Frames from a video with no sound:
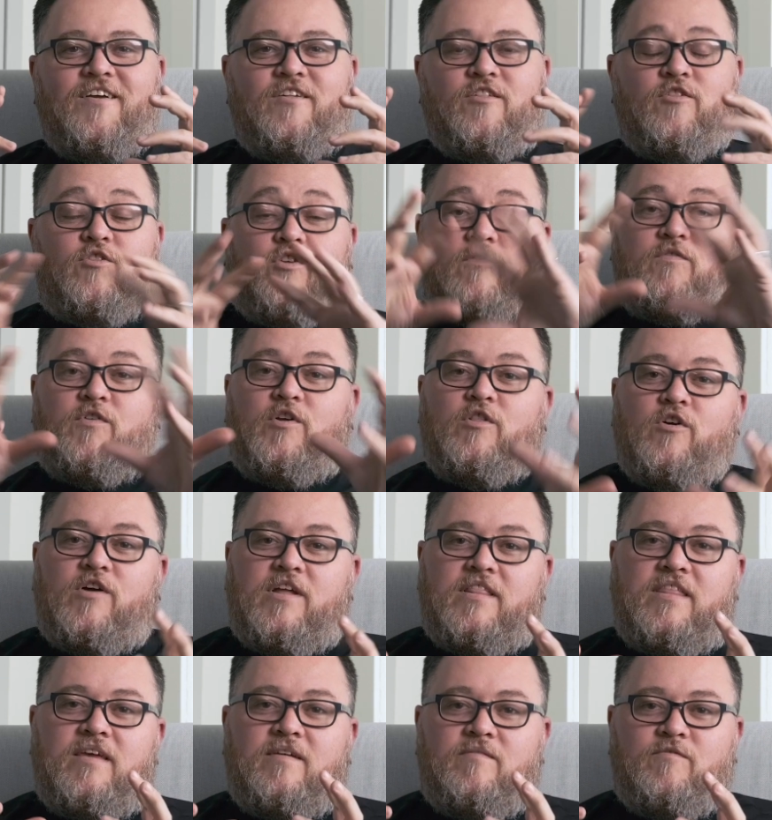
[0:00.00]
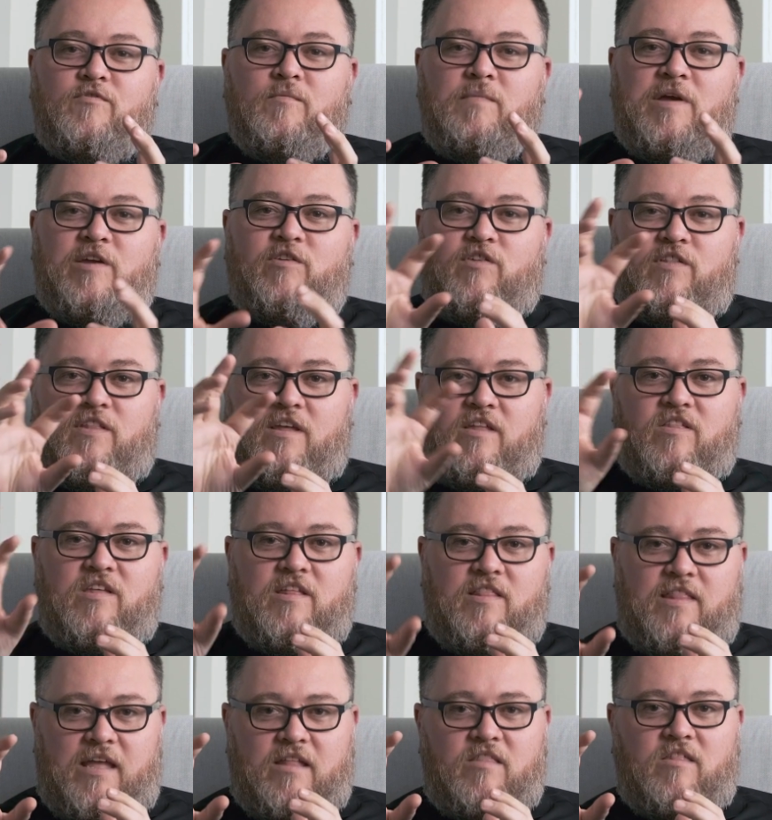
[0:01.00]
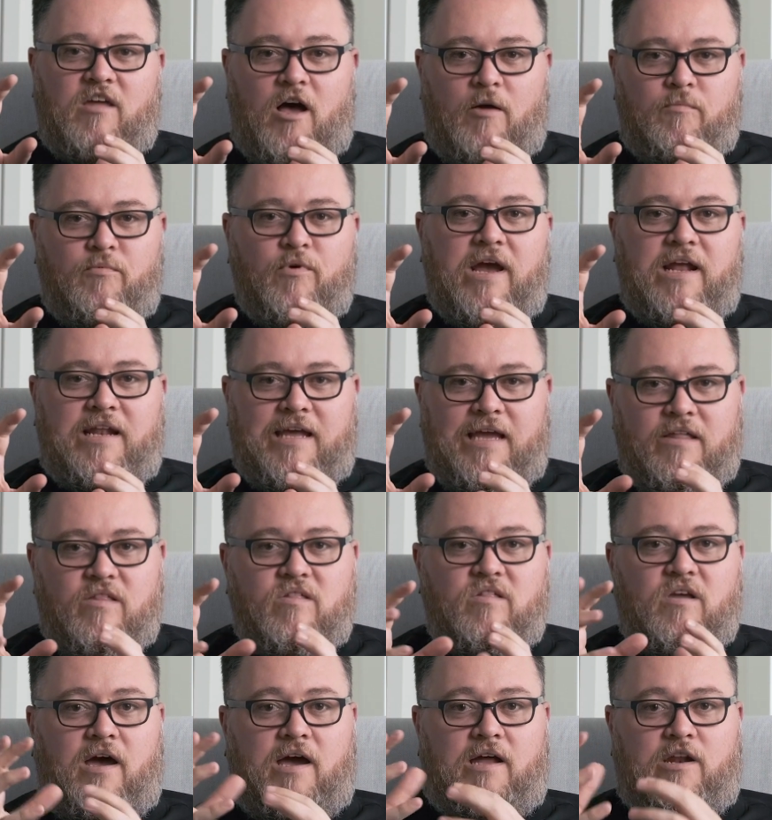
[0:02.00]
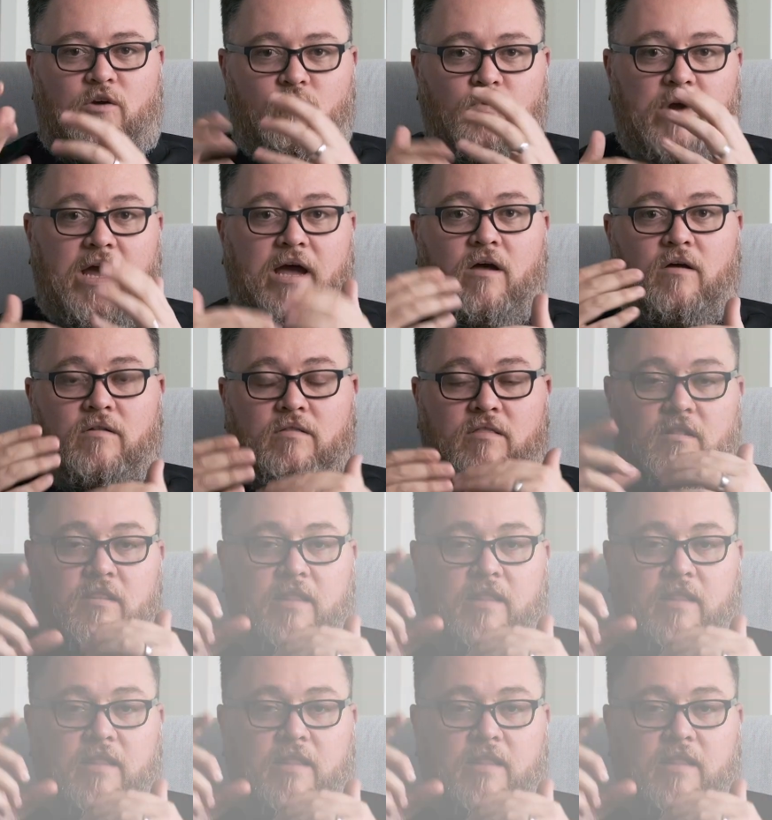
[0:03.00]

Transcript: So if you look at the information that's in that top right-hand side around the